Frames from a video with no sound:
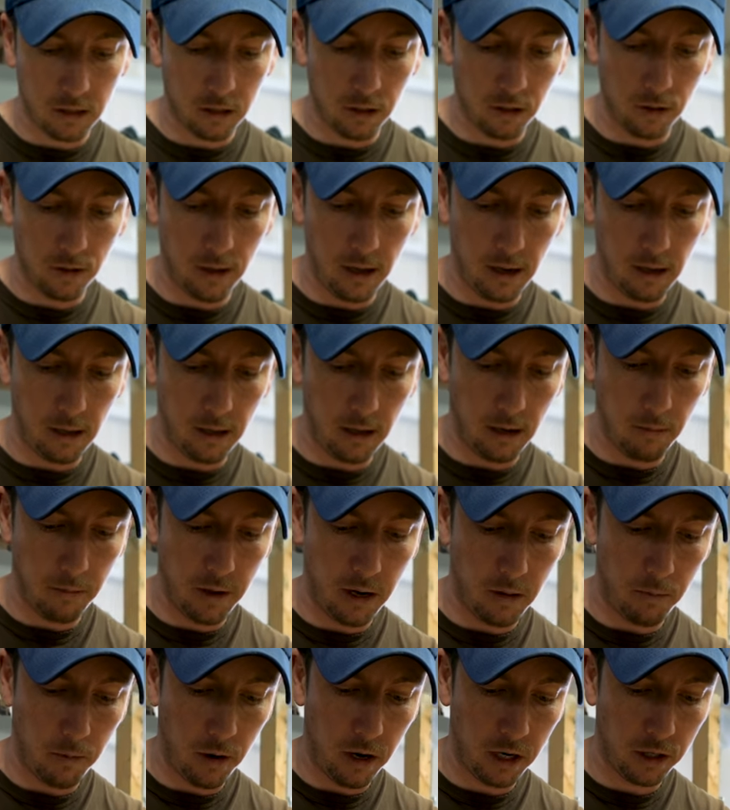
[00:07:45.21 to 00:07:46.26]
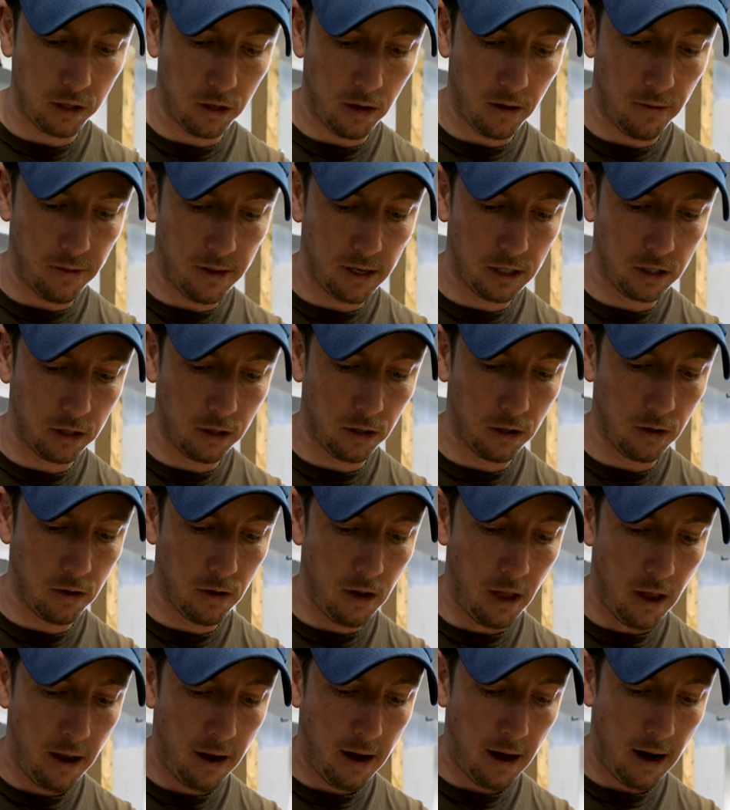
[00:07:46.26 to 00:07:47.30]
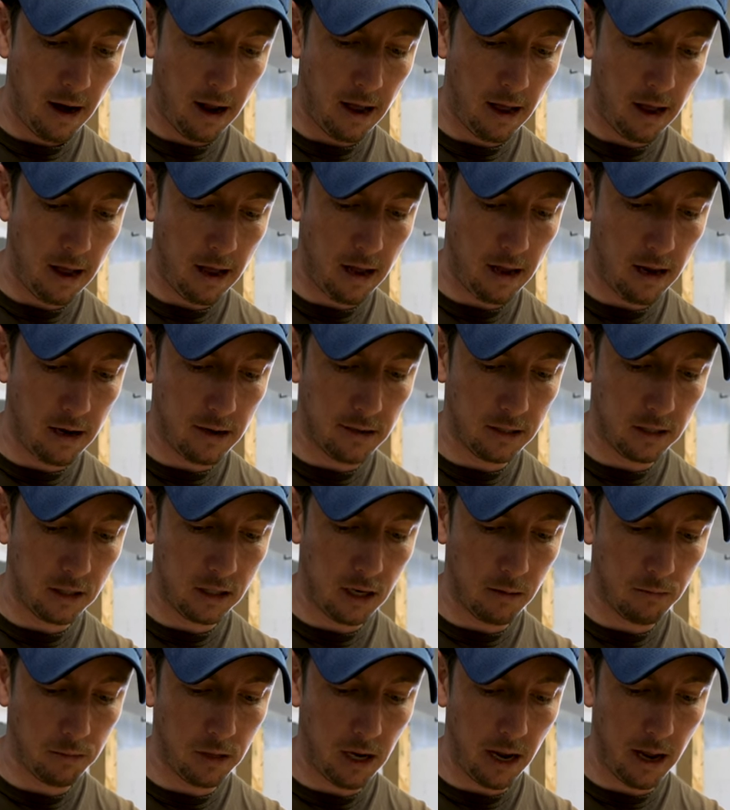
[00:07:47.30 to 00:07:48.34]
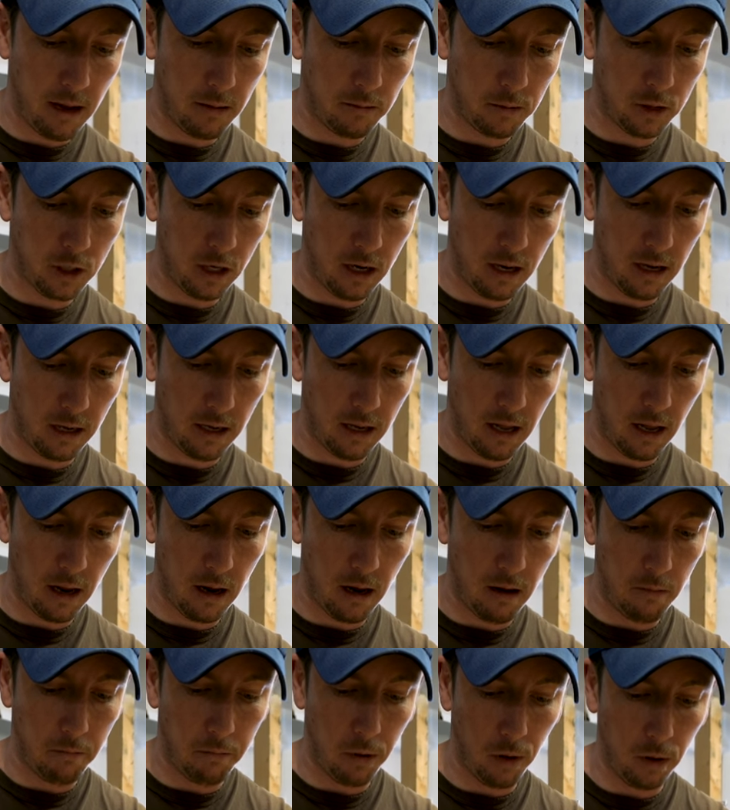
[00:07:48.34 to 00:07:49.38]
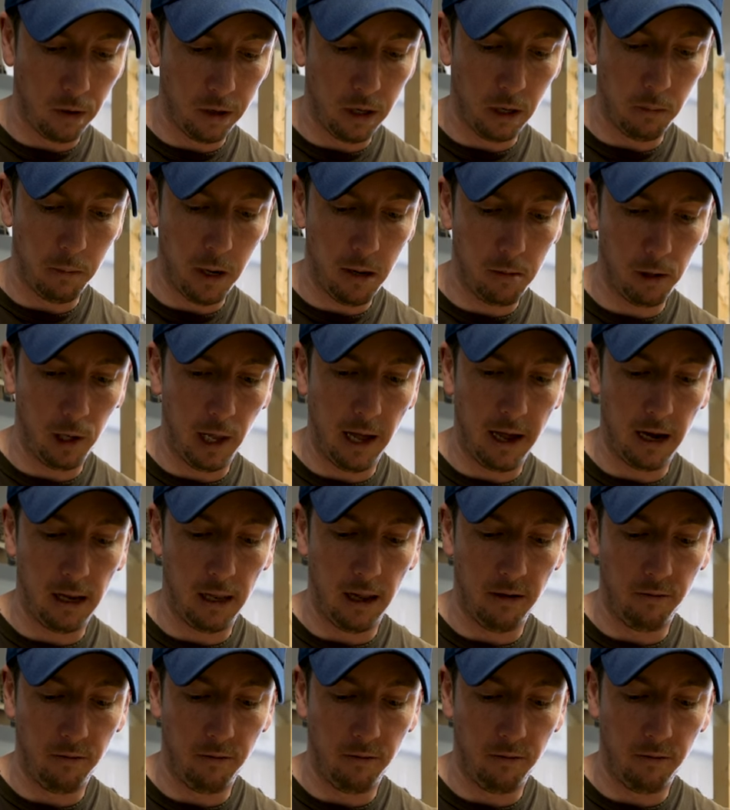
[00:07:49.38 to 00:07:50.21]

screw, then a little bit of pressure on this screw, and sometimes it can pull your bubble out of